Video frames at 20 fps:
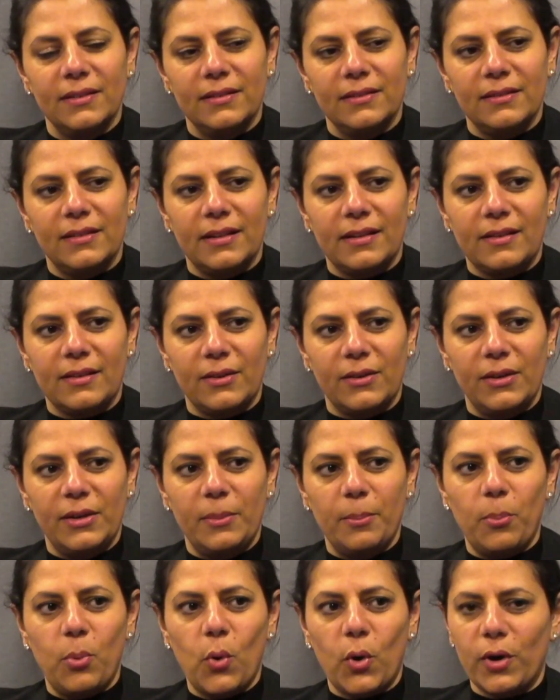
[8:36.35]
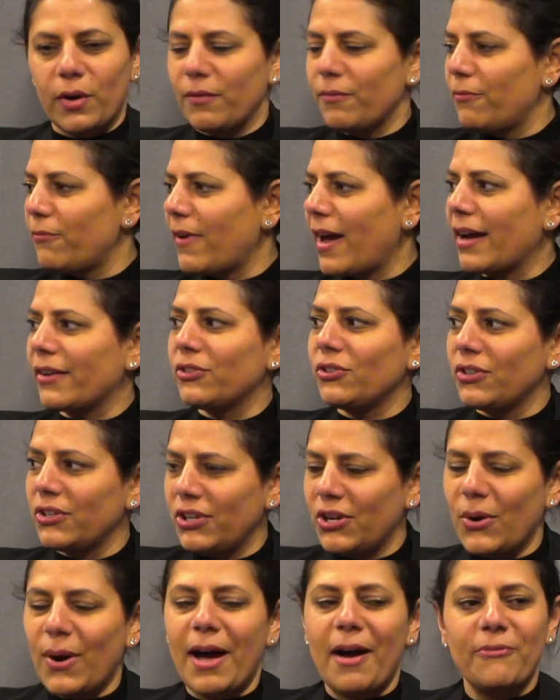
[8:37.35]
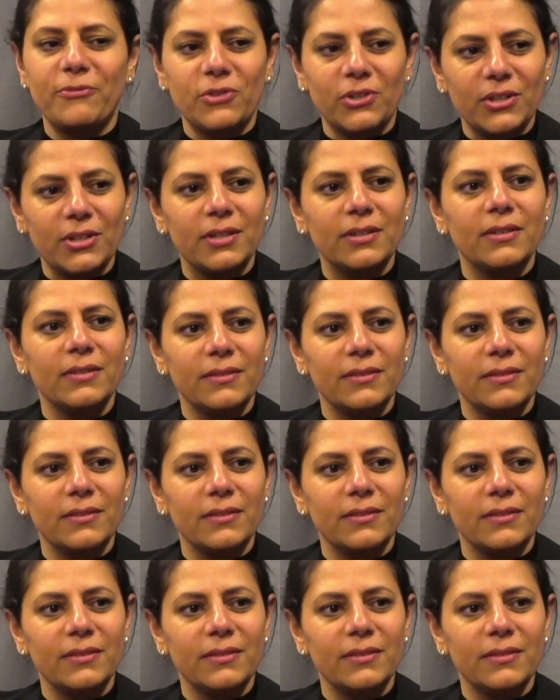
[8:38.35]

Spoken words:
That's an important factor, after.